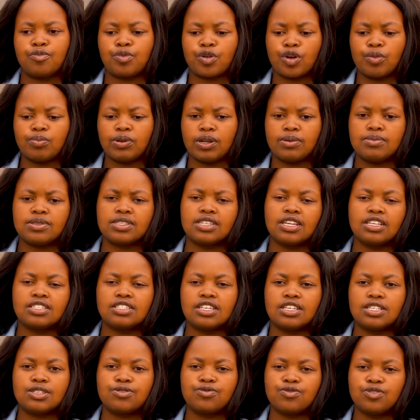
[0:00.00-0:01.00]
problems
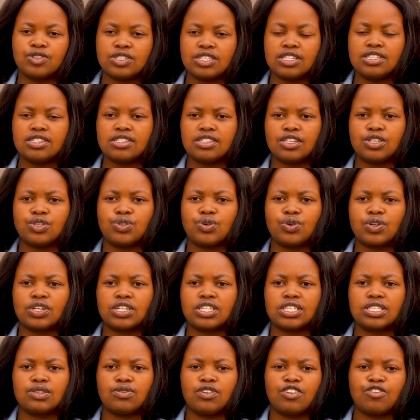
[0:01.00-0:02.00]
such as food
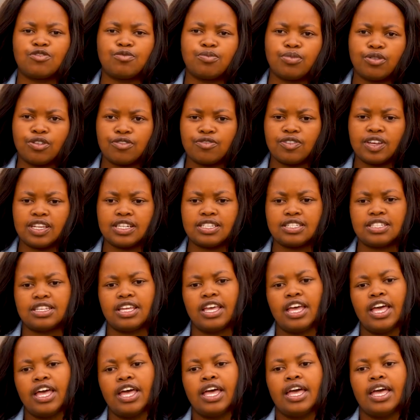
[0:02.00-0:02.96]
insecurity, we have poverty,